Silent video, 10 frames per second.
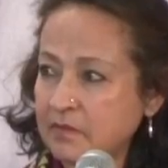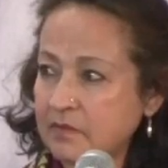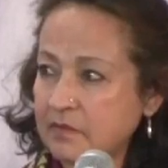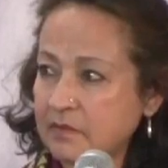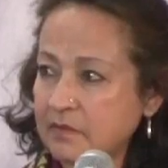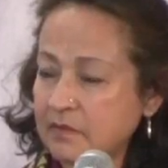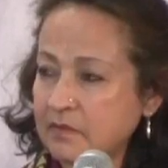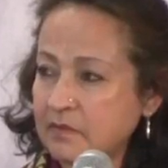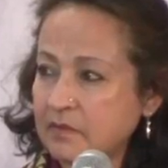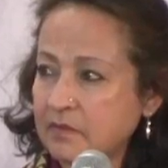
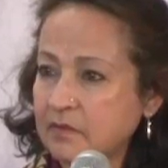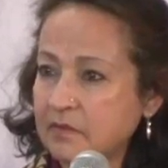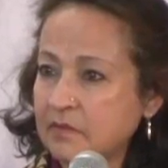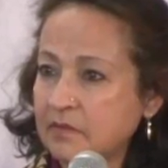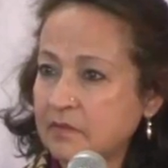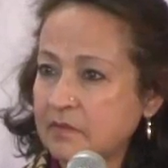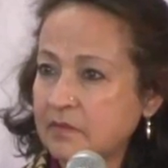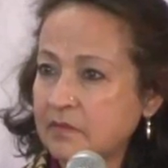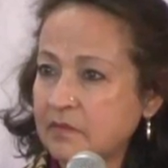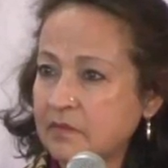
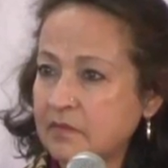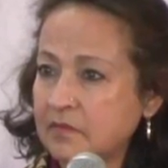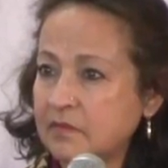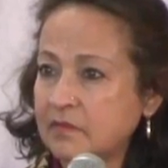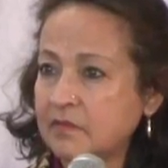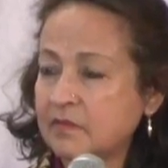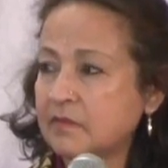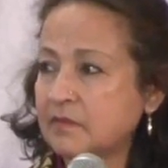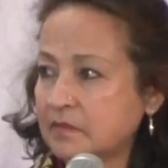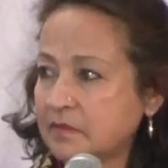
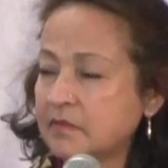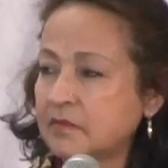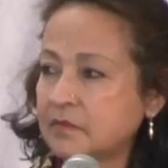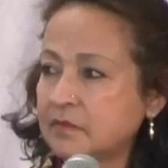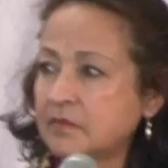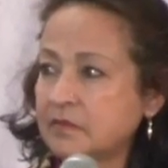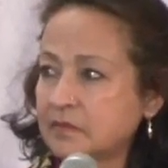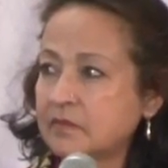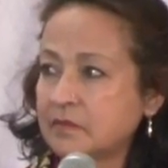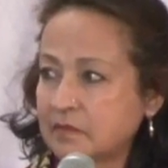
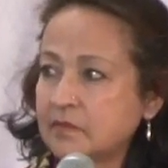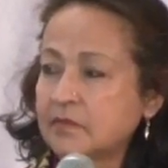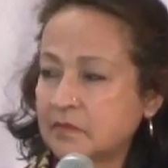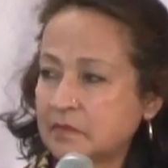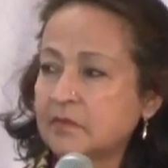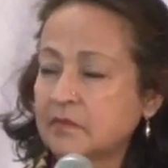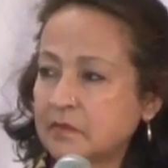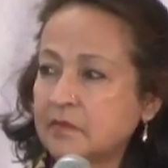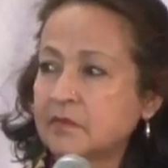(silent)